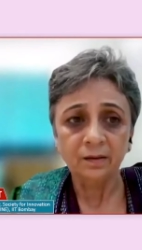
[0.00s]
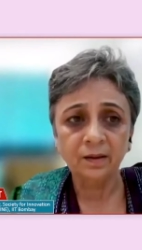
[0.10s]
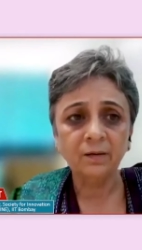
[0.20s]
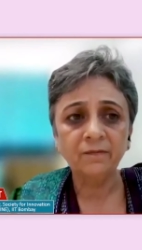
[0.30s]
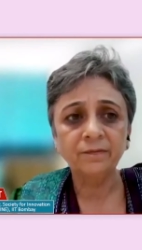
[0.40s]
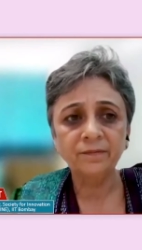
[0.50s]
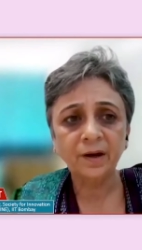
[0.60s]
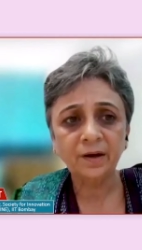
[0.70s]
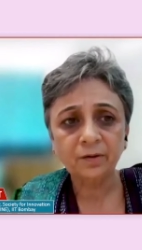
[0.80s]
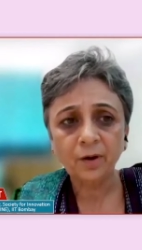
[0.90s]
The, we
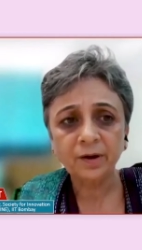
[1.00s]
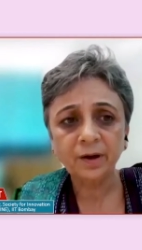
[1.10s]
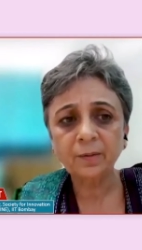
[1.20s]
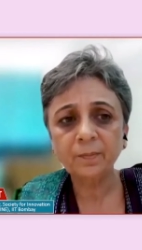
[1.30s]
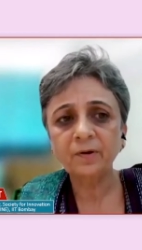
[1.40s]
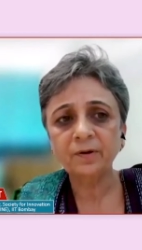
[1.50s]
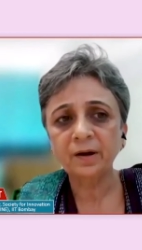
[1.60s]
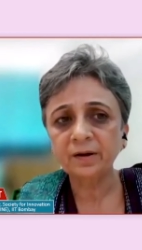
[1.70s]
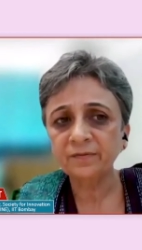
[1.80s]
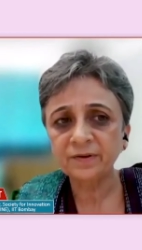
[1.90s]
are talking about
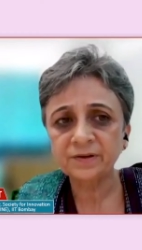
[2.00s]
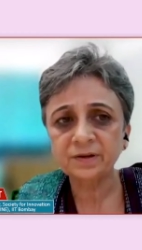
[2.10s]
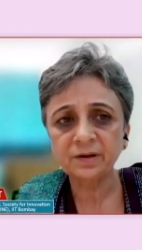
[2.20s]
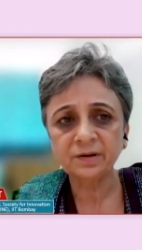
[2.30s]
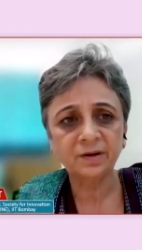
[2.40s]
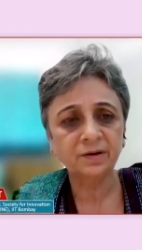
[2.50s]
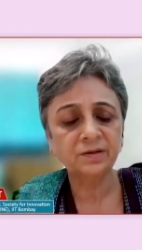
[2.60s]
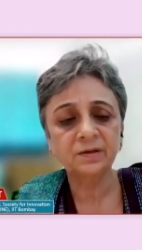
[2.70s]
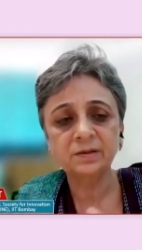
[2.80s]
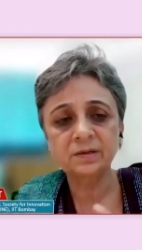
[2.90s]
artificial
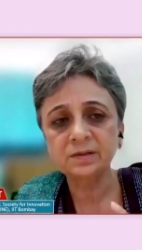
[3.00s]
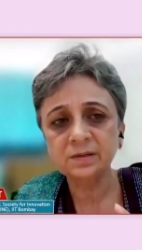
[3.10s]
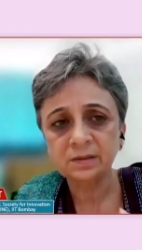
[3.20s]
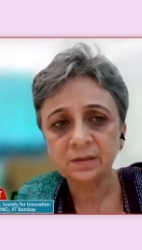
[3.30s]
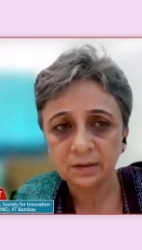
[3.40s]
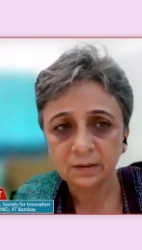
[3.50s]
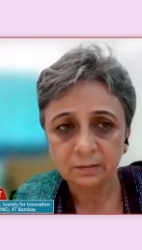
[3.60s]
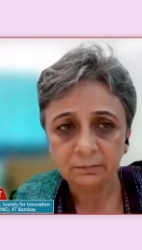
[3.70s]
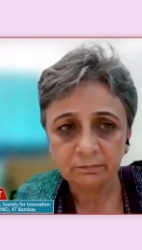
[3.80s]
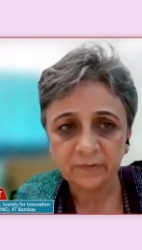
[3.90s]
intelligence,
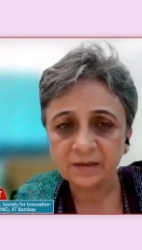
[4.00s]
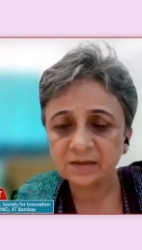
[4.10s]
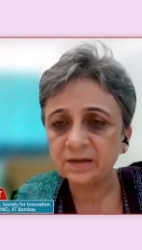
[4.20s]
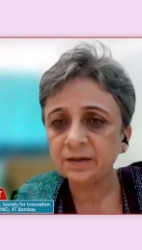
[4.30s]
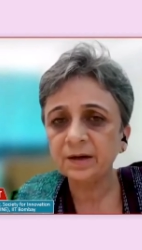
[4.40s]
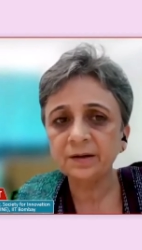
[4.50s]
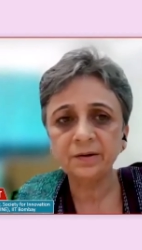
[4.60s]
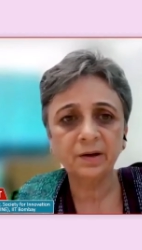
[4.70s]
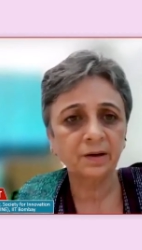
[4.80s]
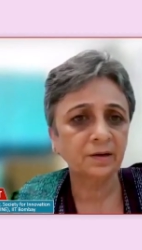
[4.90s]
extended
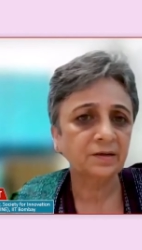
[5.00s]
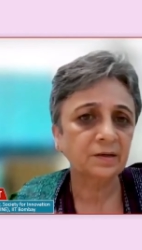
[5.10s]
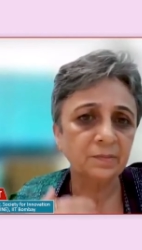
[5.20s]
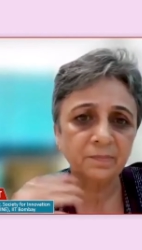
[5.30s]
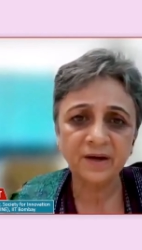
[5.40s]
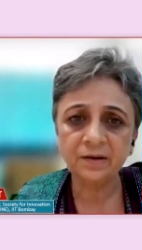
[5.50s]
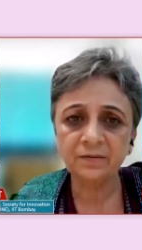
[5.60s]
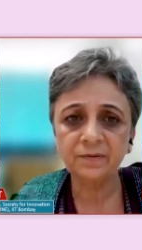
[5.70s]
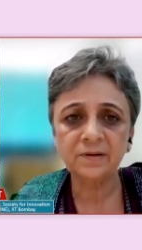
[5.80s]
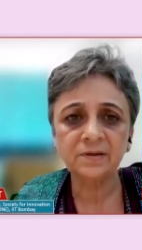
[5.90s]
reality,
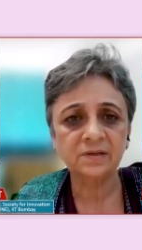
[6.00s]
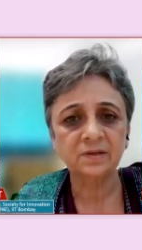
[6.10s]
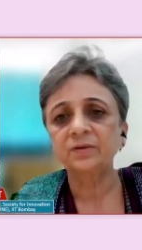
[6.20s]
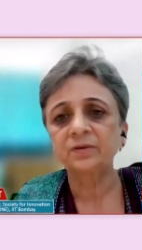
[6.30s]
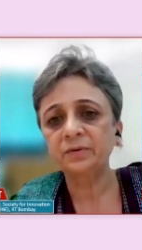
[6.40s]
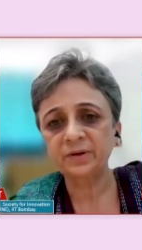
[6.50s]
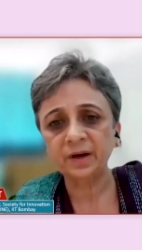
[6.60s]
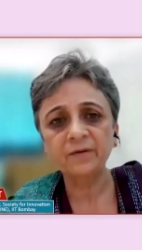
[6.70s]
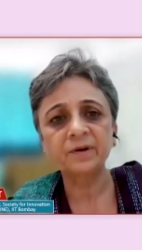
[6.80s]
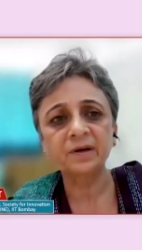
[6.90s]
metaverse to
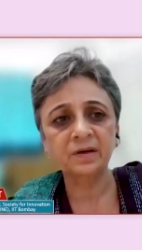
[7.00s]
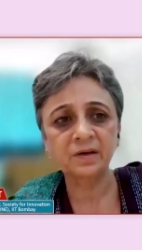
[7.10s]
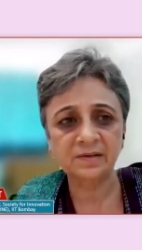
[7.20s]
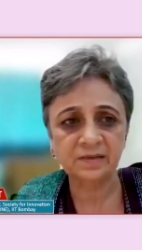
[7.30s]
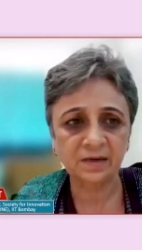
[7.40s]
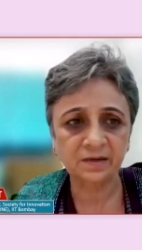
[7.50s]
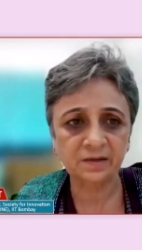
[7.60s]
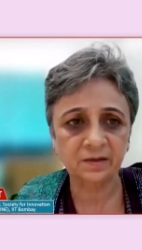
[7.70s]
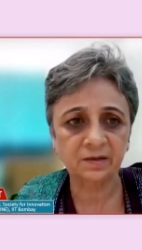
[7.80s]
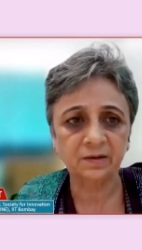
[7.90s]
drive retail
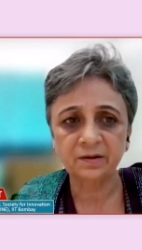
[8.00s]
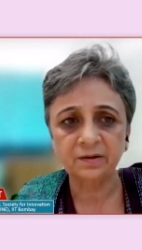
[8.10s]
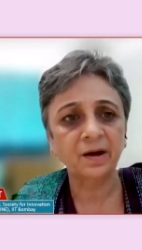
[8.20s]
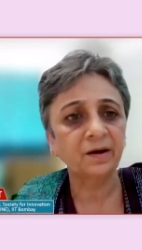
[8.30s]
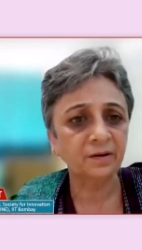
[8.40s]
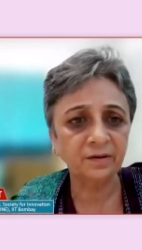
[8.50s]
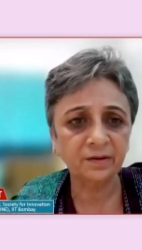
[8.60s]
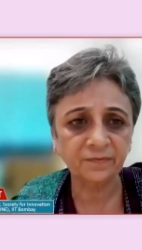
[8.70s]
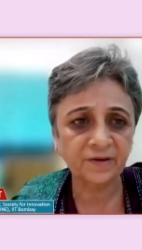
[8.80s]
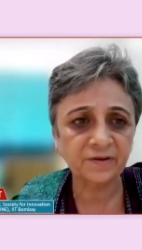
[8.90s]
sector right in
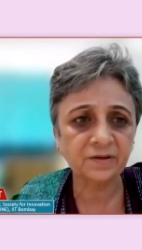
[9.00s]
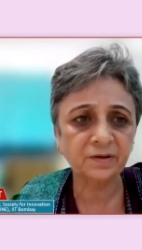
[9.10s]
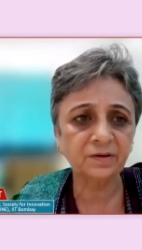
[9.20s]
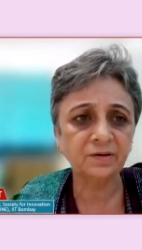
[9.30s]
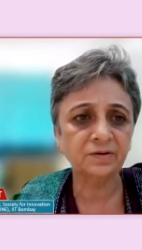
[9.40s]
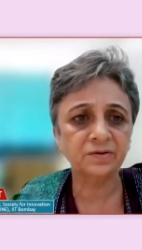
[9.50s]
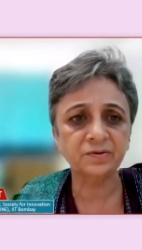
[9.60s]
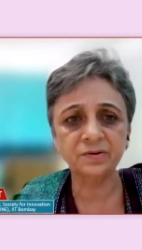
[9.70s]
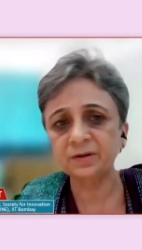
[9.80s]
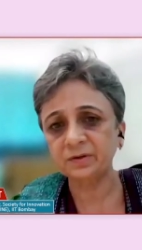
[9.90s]
the fashion
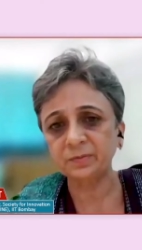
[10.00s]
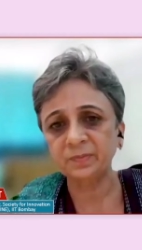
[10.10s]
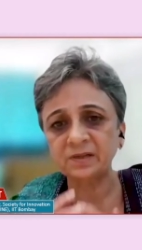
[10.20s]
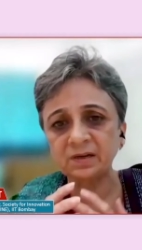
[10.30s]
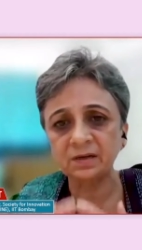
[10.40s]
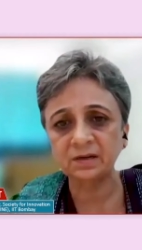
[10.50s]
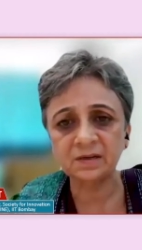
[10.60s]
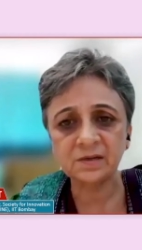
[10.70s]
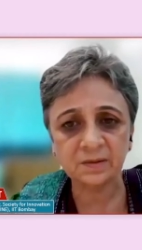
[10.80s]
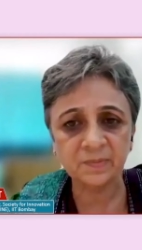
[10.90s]
industry to basically
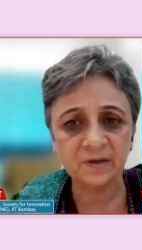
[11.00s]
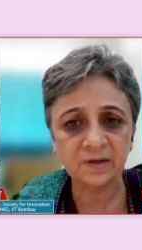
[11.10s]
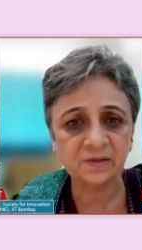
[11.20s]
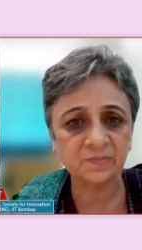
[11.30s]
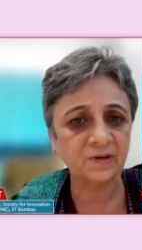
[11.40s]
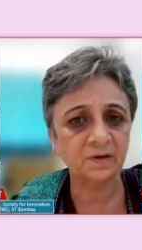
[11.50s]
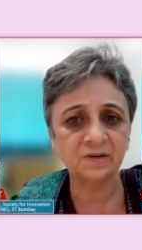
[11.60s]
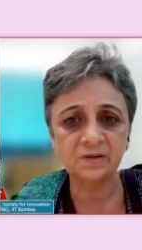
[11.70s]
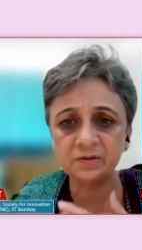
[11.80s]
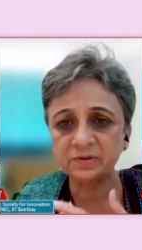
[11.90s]
customer
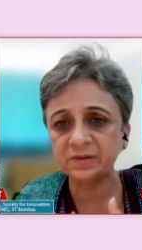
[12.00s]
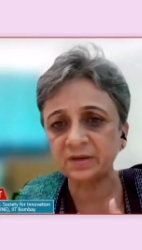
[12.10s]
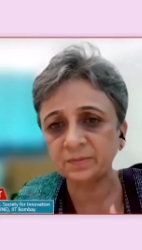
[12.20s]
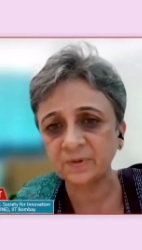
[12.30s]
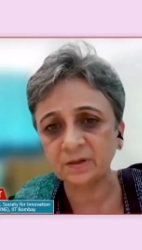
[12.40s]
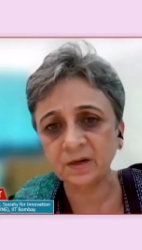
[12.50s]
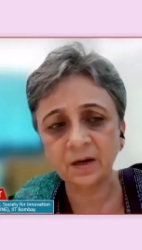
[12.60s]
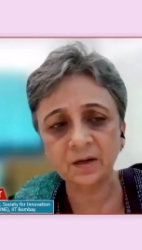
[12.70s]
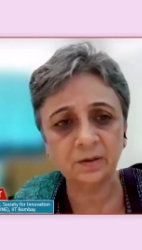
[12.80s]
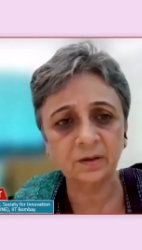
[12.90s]
experience to set up the
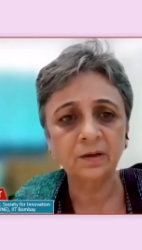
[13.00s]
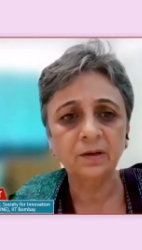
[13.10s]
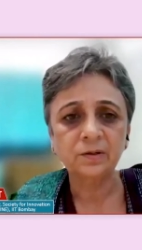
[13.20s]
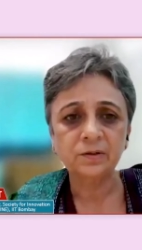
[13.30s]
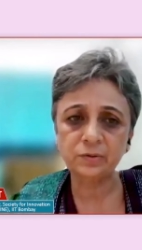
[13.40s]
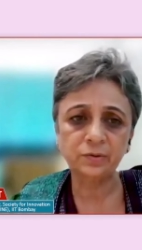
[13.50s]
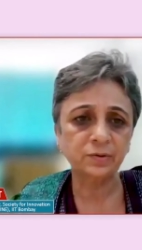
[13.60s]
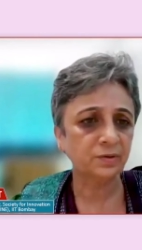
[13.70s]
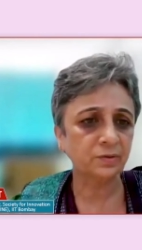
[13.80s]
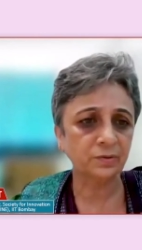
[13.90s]
dark
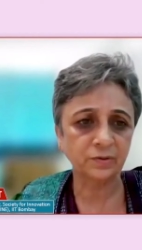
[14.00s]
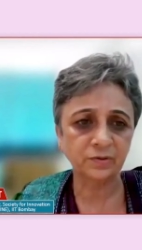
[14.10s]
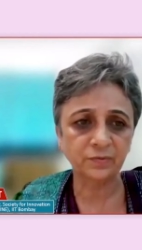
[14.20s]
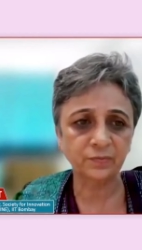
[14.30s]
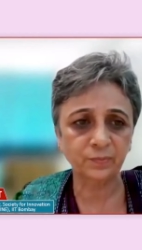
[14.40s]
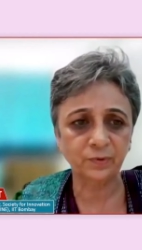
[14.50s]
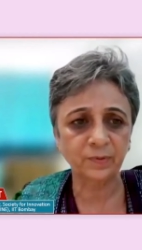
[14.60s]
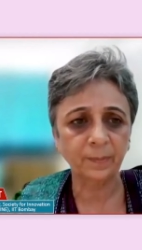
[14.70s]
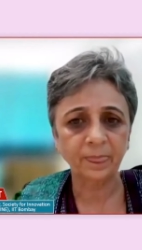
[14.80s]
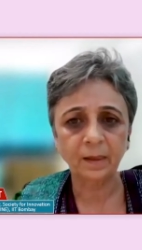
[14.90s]
store, so on and so forth.